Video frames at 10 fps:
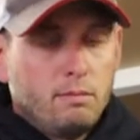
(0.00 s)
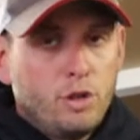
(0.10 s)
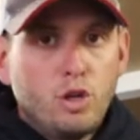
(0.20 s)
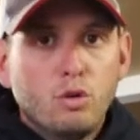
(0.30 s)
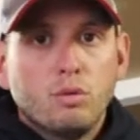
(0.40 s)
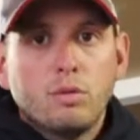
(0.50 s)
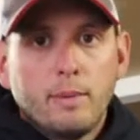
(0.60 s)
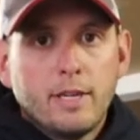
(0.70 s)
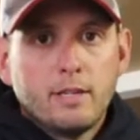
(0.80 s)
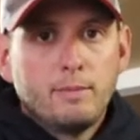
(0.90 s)
Huge. I
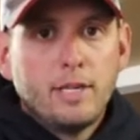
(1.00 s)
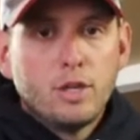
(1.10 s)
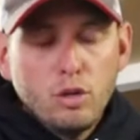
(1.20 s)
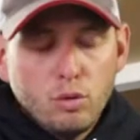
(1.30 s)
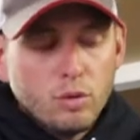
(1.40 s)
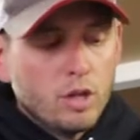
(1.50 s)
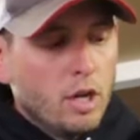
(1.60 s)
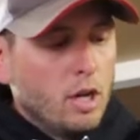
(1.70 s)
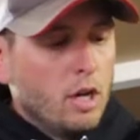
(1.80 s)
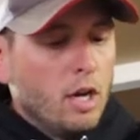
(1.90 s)
mean, it can be huge.
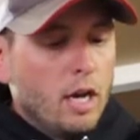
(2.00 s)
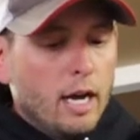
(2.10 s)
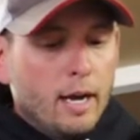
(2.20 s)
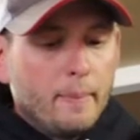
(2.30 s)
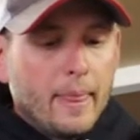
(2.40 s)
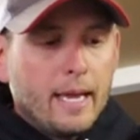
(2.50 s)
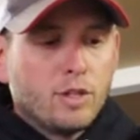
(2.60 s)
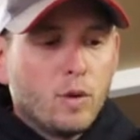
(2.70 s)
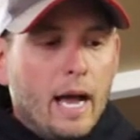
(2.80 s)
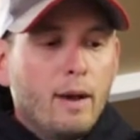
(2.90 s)

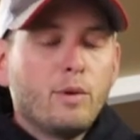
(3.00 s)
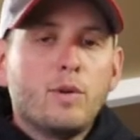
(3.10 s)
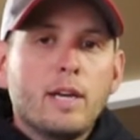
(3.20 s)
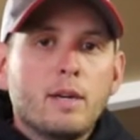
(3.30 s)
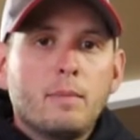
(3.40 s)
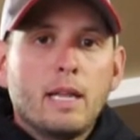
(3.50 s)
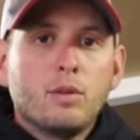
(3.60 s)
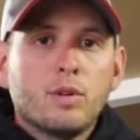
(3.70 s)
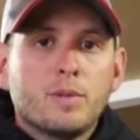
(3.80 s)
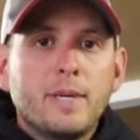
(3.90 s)
And so I would rather my
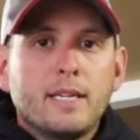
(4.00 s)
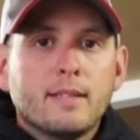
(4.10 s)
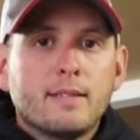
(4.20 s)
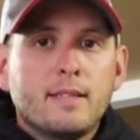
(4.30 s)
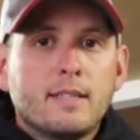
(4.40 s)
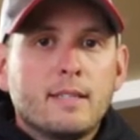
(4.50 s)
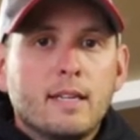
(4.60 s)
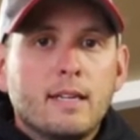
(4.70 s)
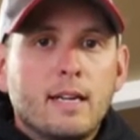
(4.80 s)
lures be consistent.